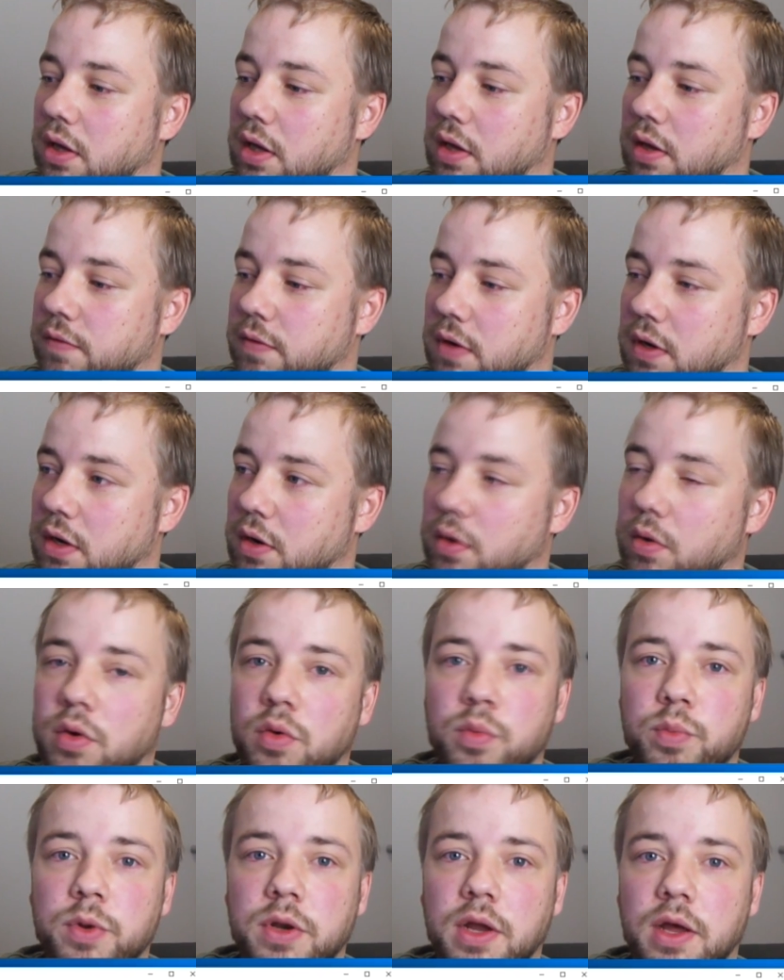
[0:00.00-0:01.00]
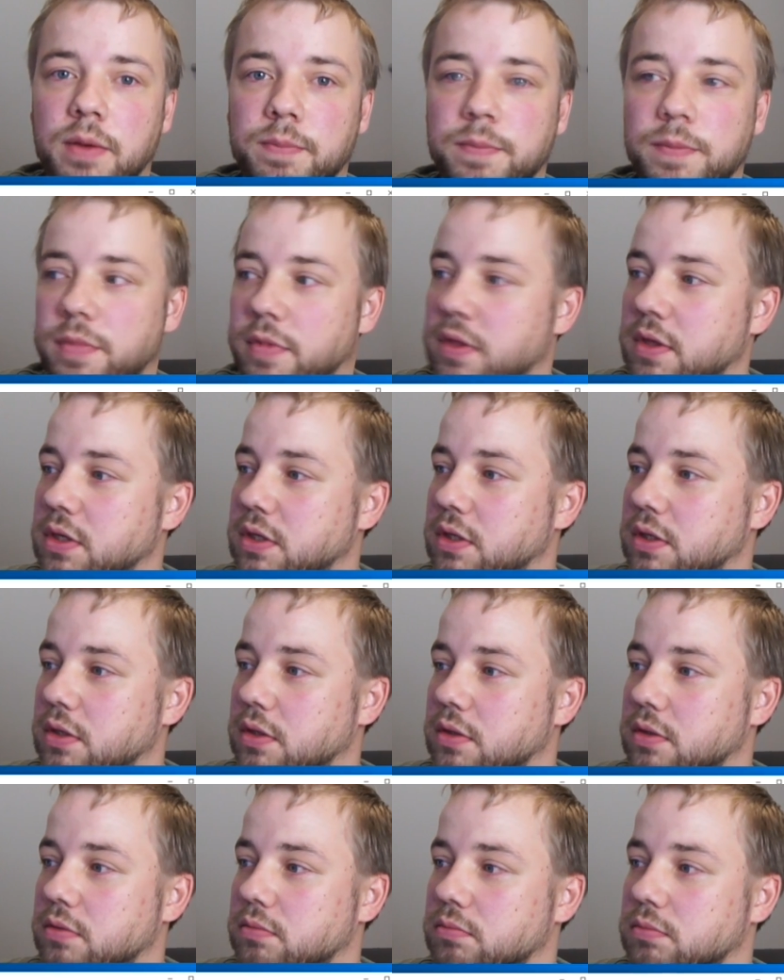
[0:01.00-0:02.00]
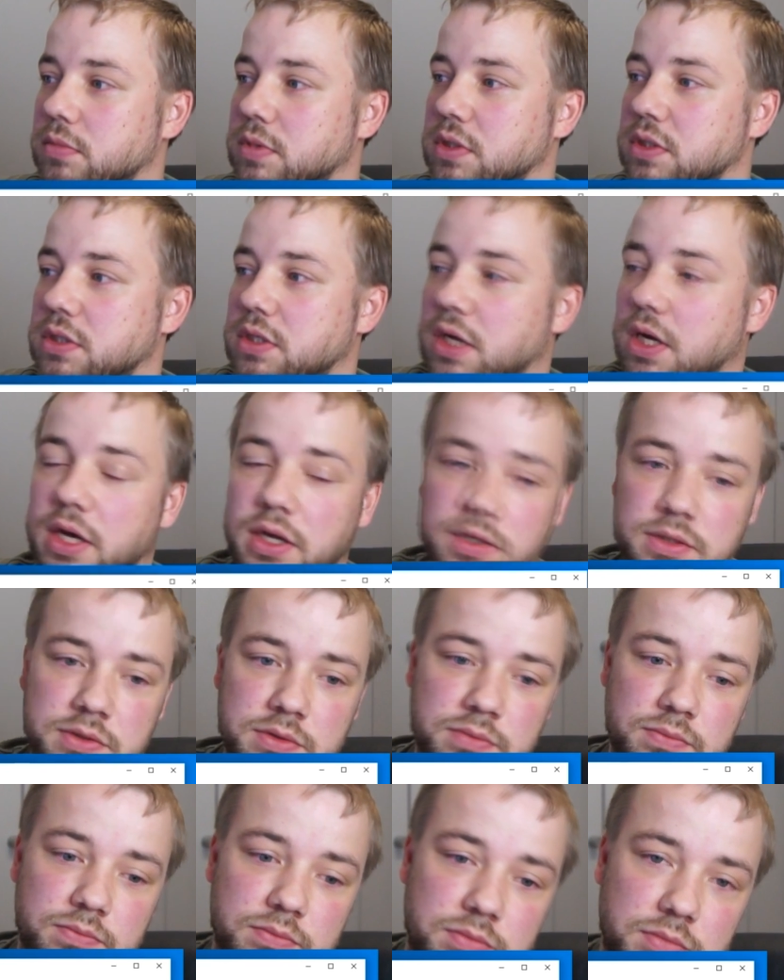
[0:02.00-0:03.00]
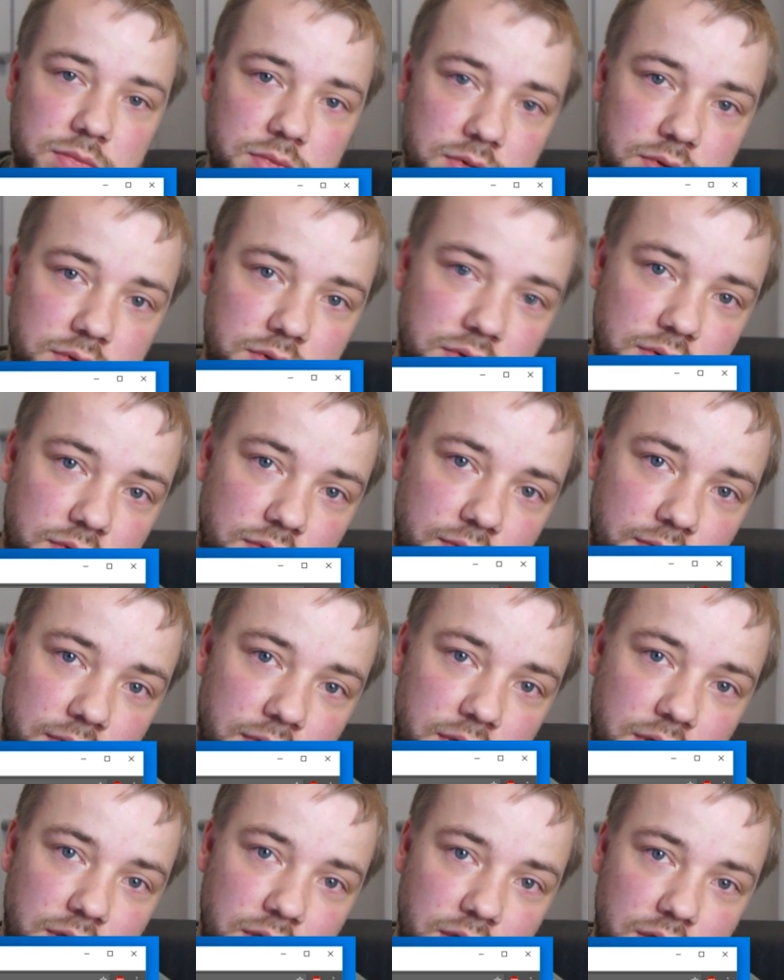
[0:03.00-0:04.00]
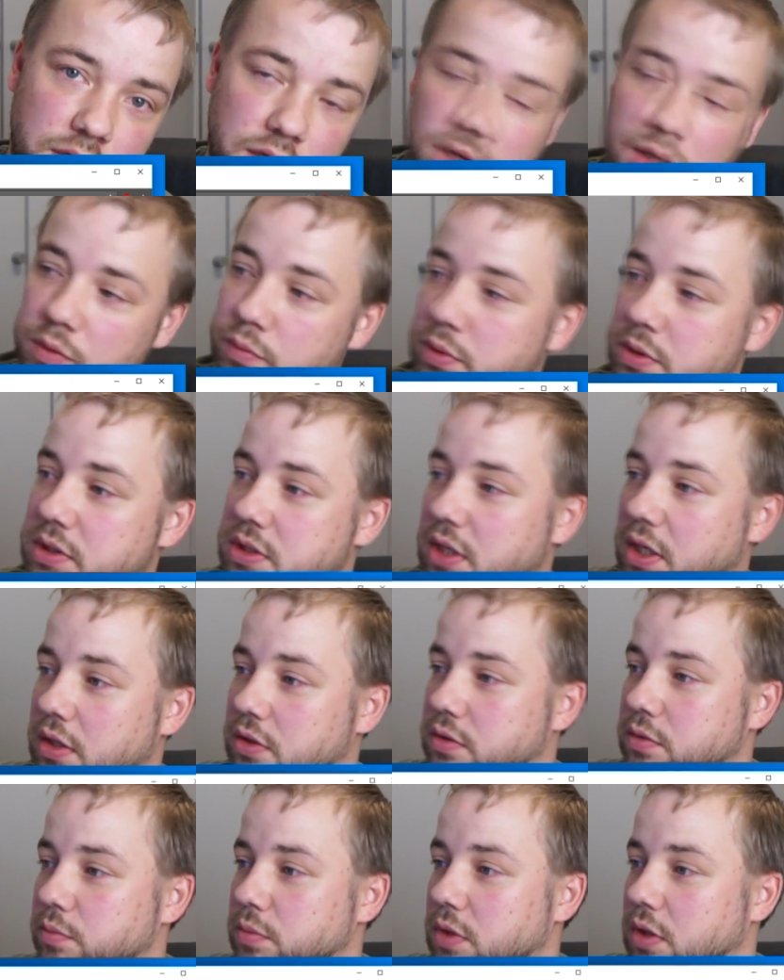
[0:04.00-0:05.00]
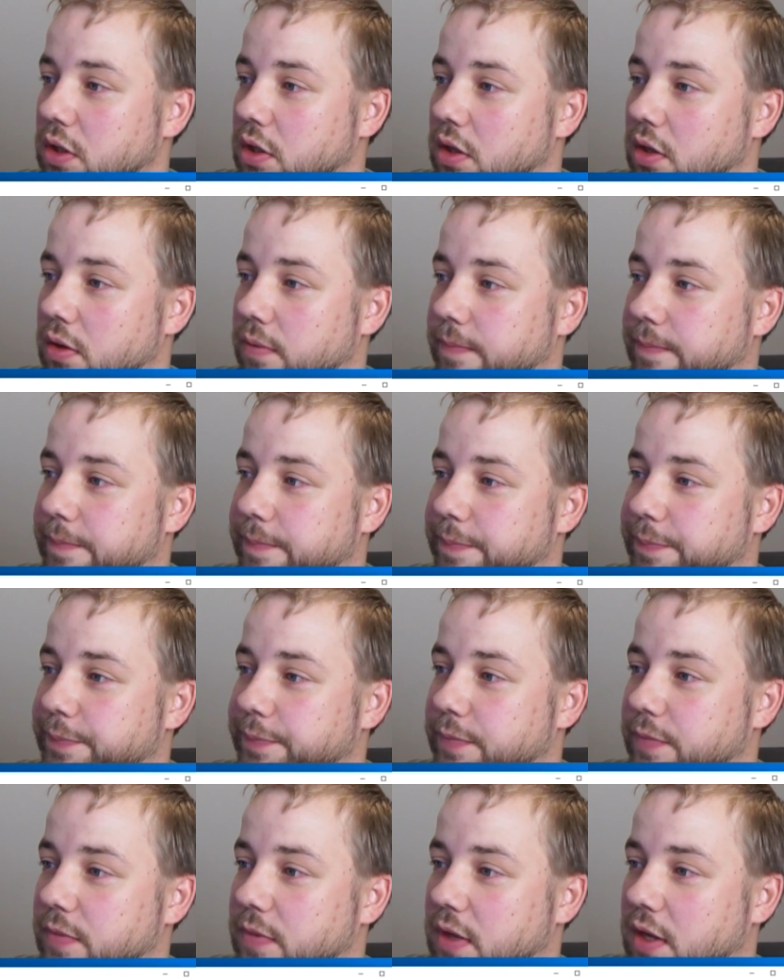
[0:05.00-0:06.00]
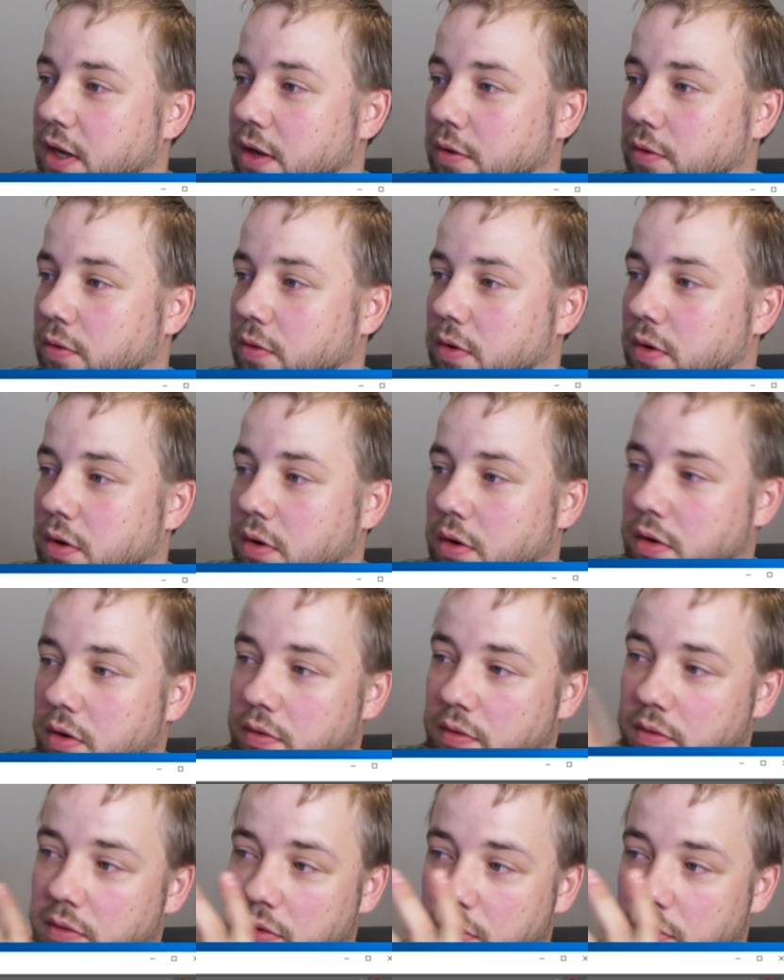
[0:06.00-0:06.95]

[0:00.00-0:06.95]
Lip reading: If I now open up the site, it will say to me error